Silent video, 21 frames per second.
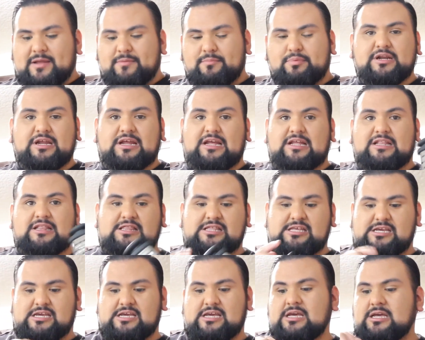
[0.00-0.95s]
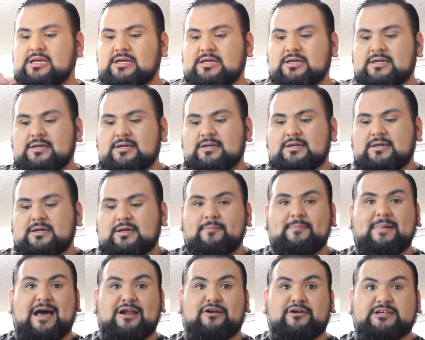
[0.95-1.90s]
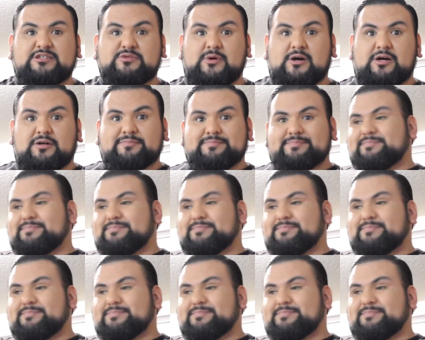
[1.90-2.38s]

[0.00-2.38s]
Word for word: and put it in the batter as well.